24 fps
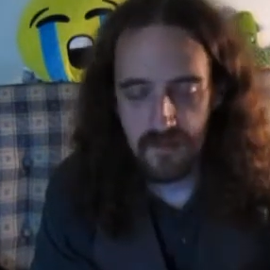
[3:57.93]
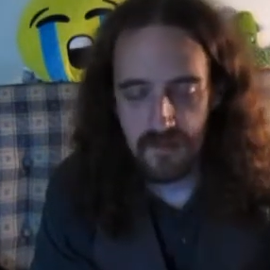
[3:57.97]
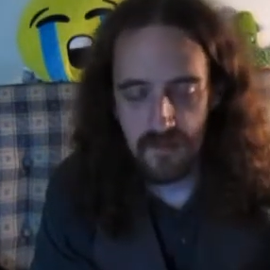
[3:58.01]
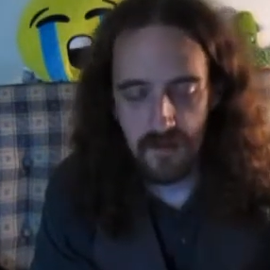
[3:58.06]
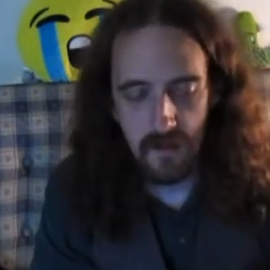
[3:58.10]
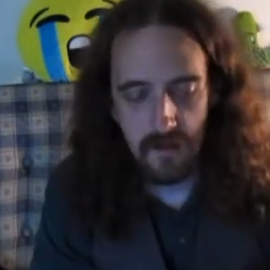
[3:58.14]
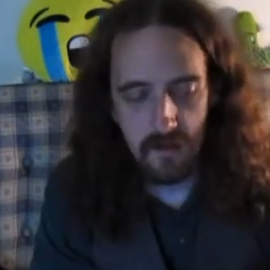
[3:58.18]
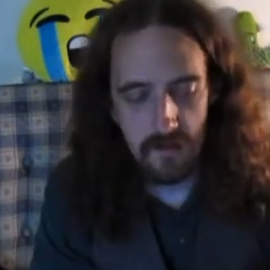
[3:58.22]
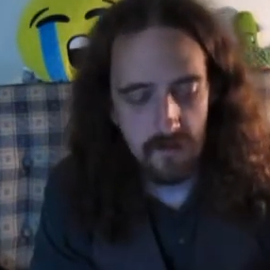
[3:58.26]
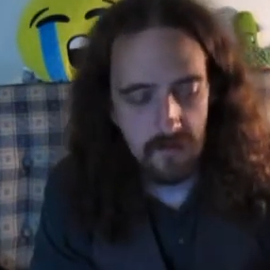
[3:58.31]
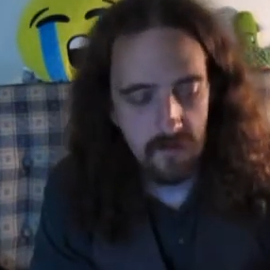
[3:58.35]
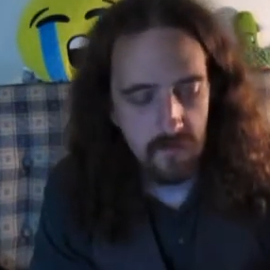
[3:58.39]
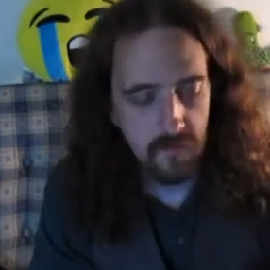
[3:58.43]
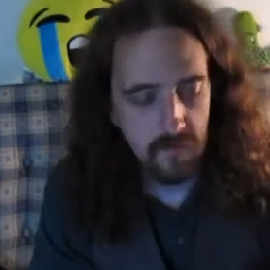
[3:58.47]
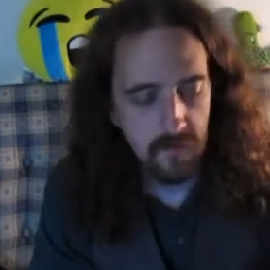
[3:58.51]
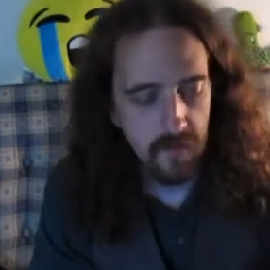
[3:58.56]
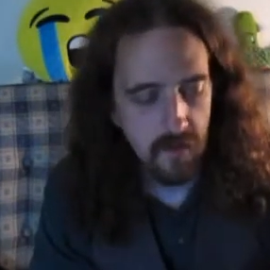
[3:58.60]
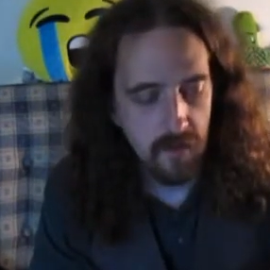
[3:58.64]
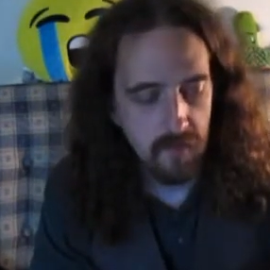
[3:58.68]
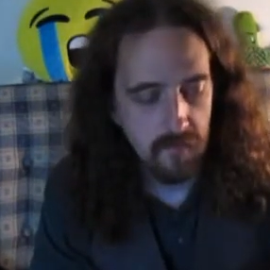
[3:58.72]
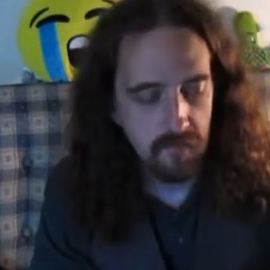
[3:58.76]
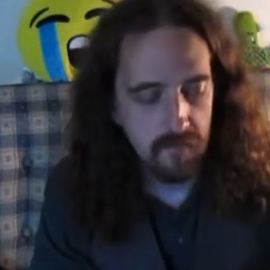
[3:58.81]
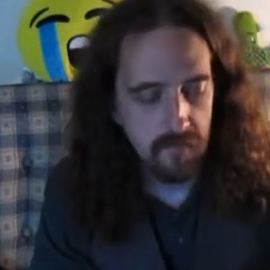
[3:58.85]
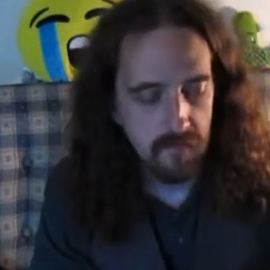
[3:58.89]
Not an
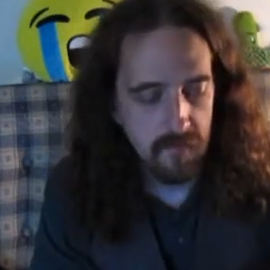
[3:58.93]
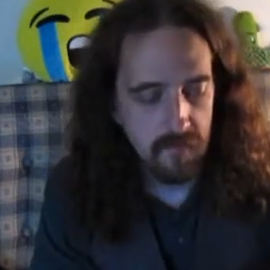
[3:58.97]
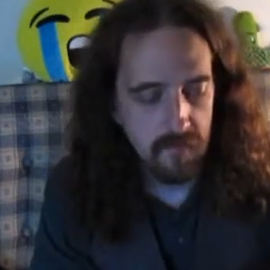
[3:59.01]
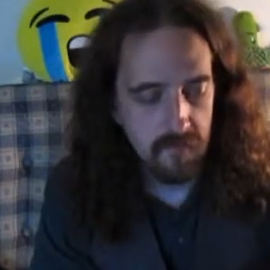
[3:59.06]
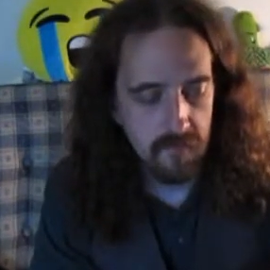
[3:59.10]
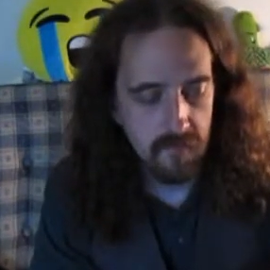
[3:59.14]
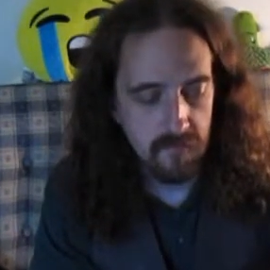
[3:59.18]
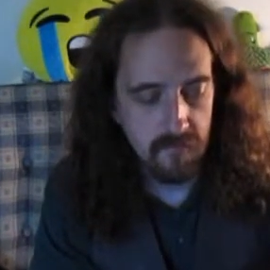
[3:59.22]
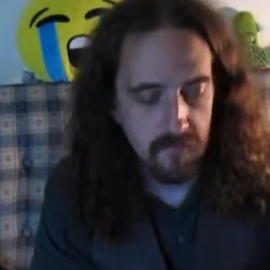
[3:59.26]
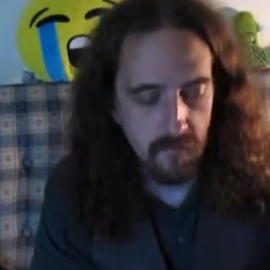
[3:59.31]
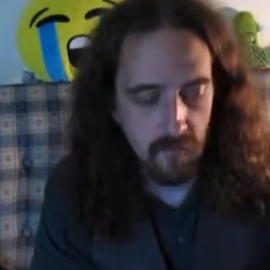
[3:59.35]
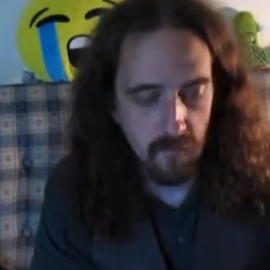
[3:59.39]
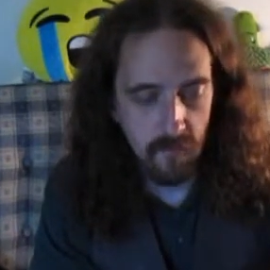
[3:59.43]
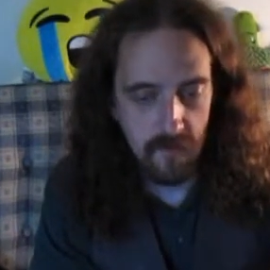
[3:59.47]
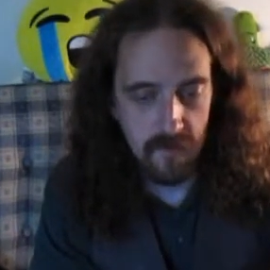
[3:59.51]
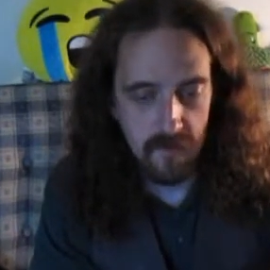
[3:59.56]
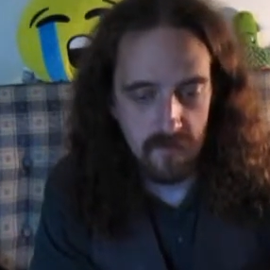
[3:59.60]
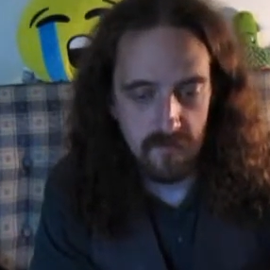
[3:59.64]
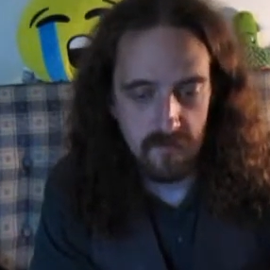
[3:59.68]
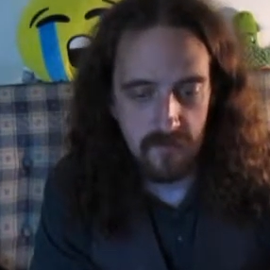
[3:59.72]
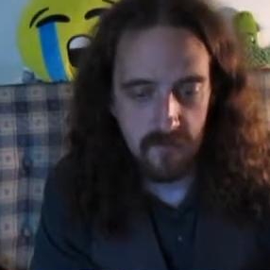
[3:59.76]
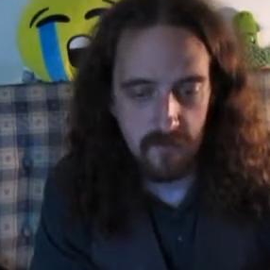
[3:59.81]
okay flavor for what it's